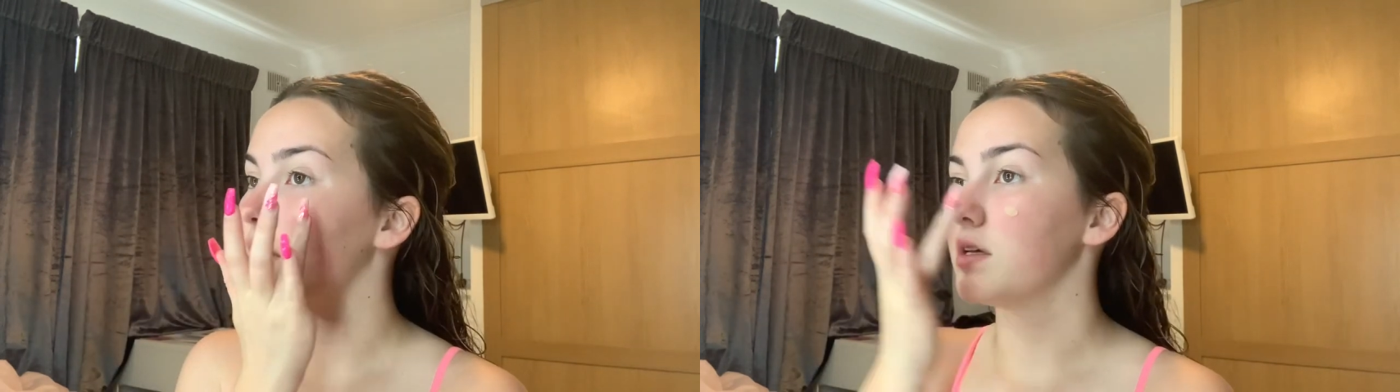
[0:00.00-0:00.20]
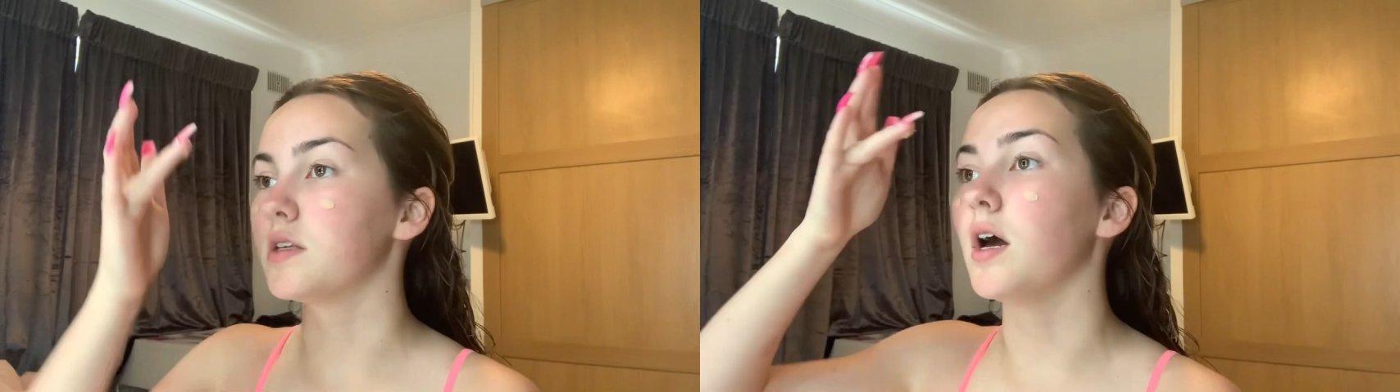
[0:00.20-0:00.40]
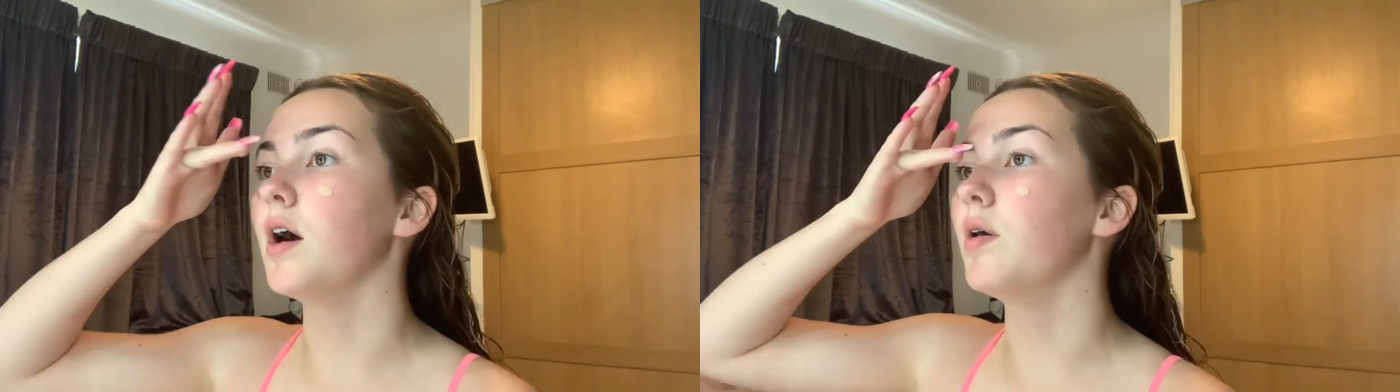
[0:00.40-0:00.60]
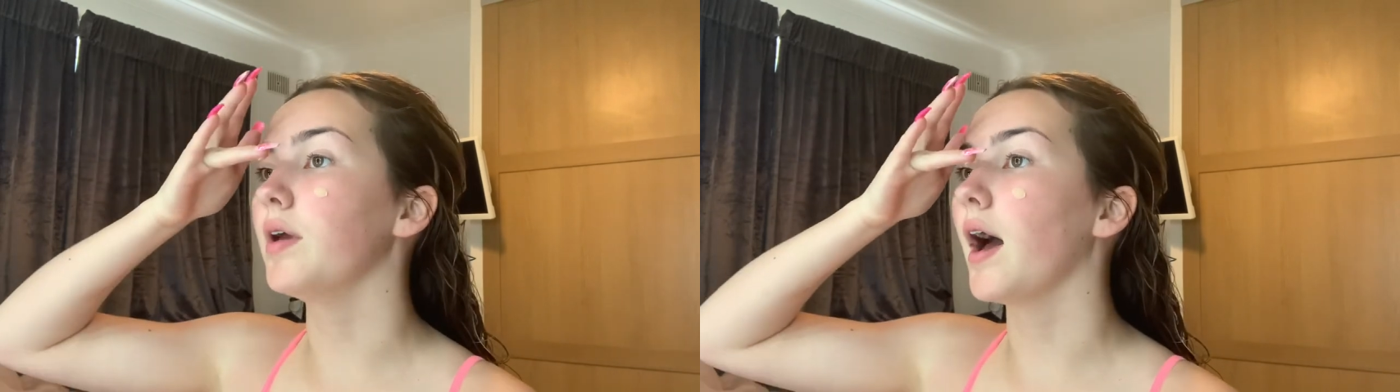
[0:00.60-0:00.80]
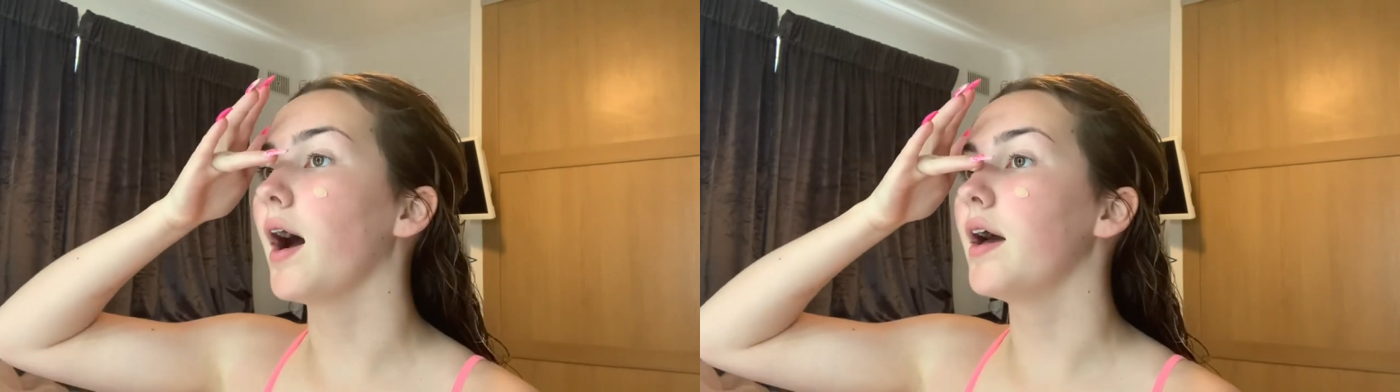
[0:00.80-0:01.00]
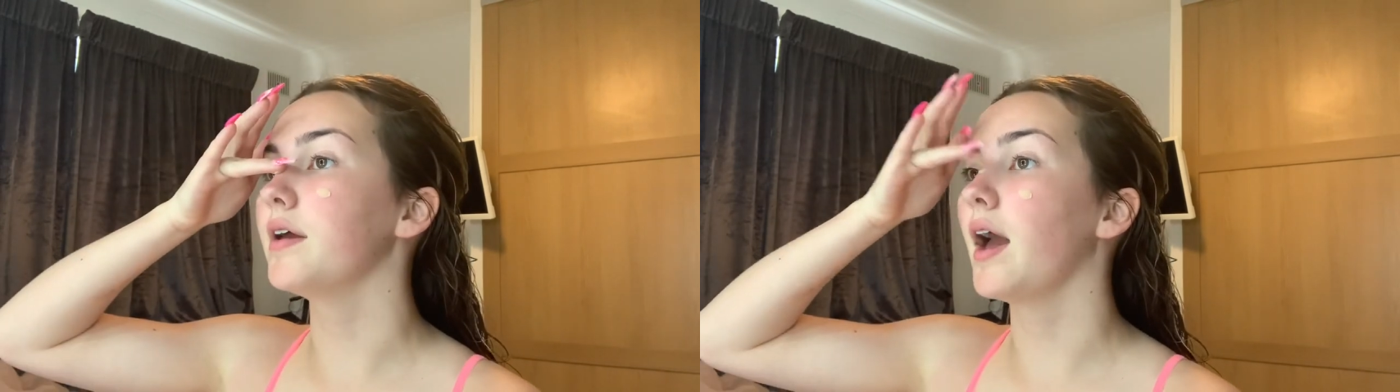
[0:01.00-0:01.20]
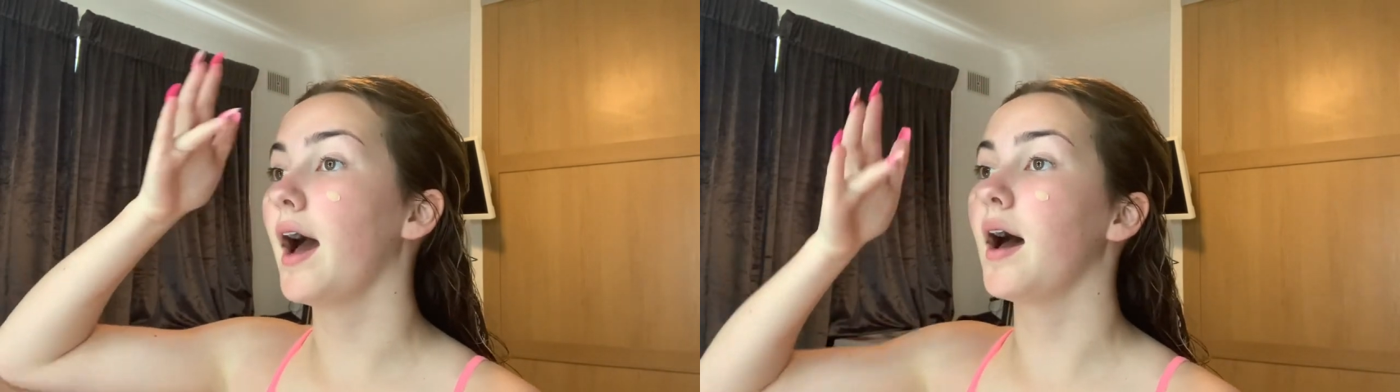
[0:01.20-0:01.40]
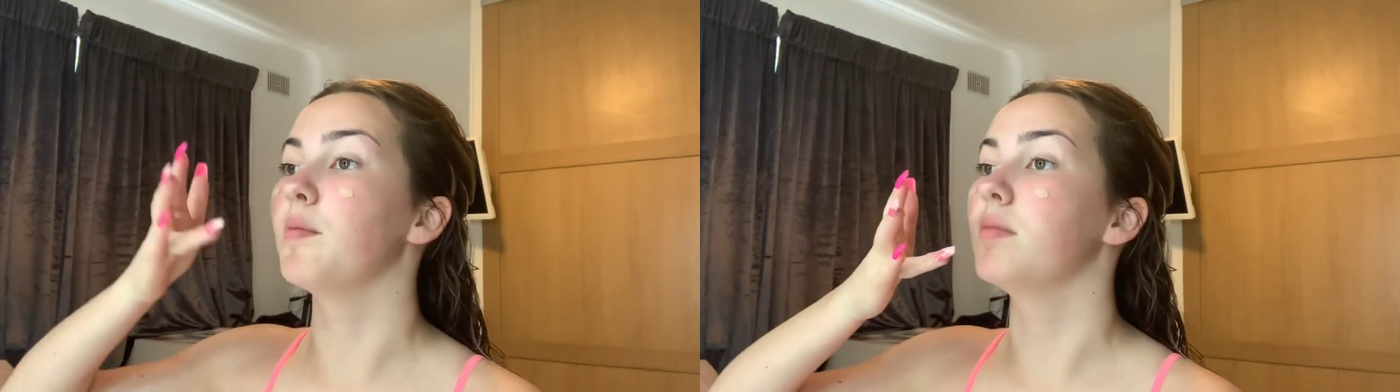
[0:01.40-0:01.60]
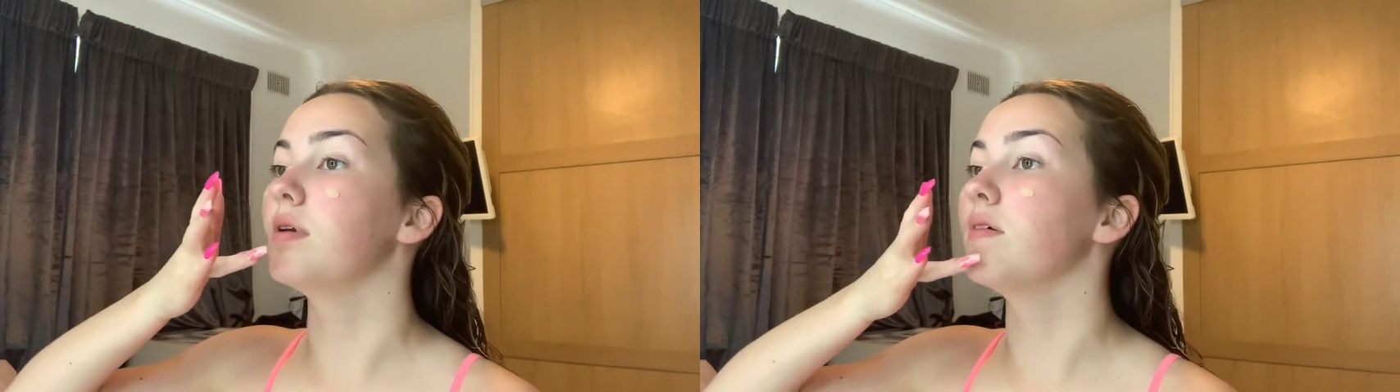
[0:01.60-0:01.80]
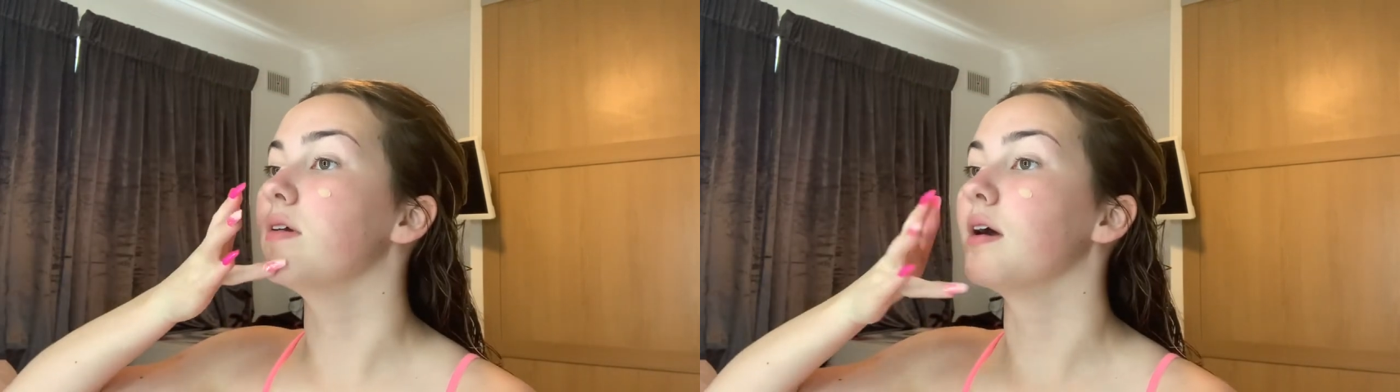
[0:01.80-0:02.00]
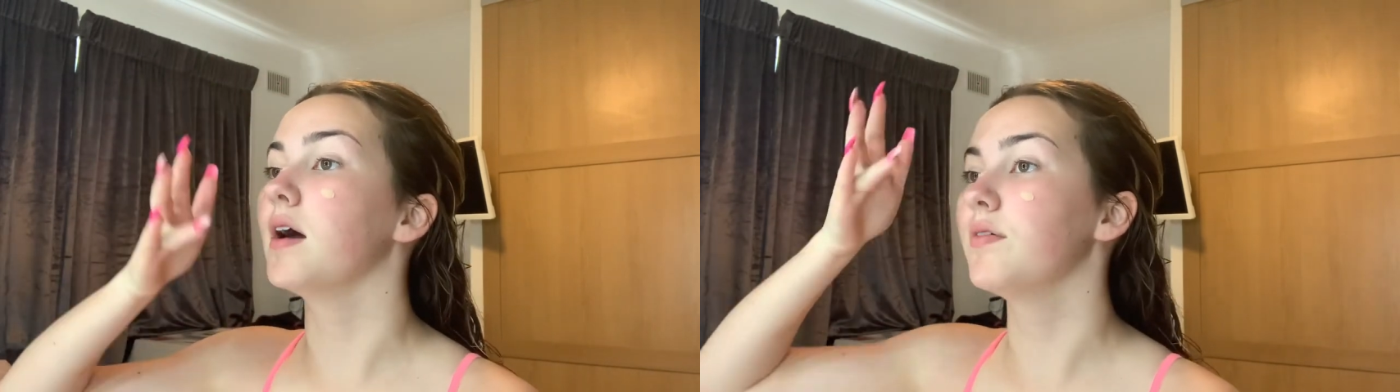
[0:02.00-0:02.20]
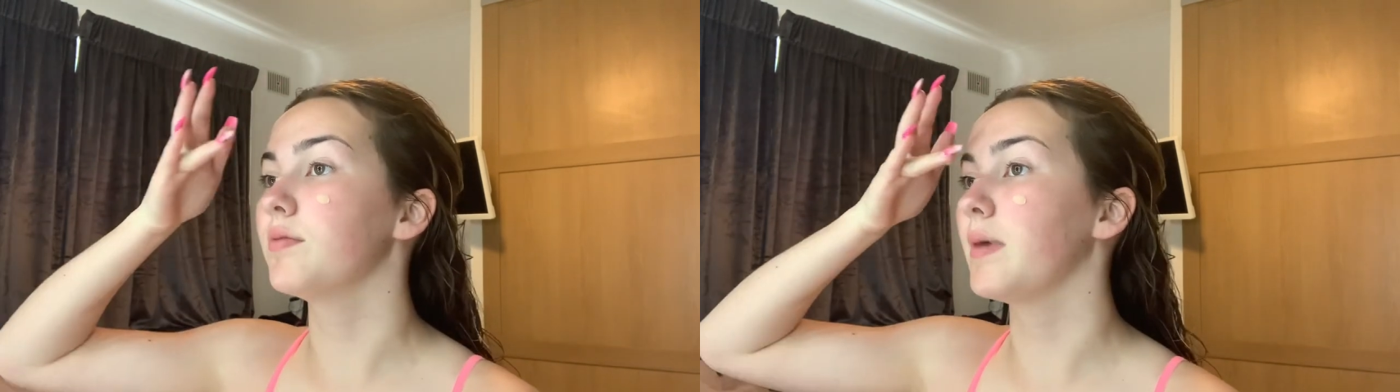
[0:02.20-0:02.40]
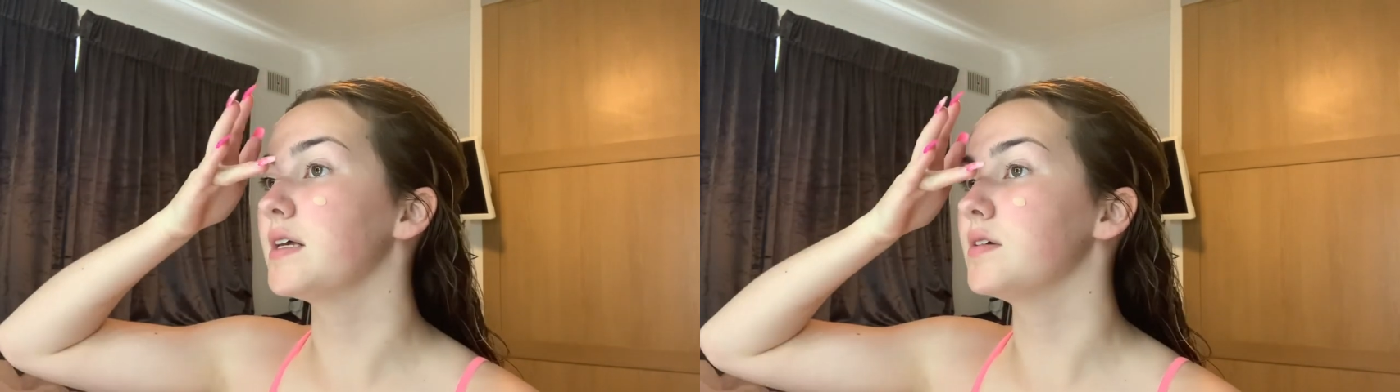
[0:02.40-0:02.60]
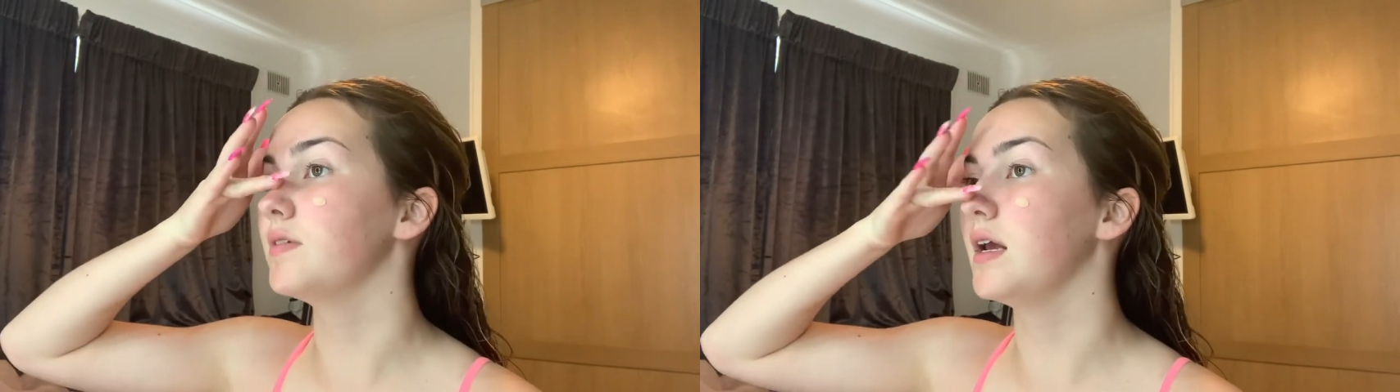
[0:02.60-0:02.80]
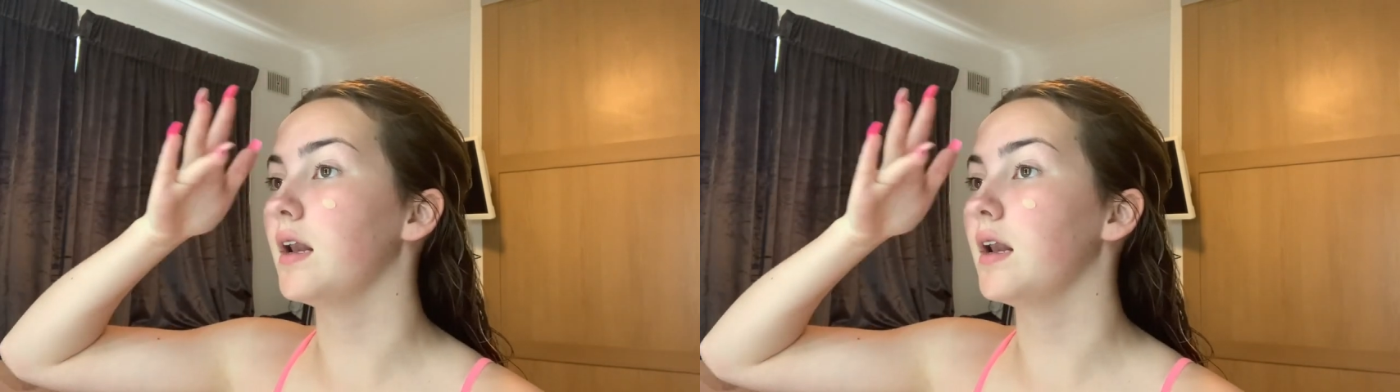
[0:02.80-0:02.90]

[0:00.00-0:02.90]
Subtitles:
So yeah, I am loving life massively,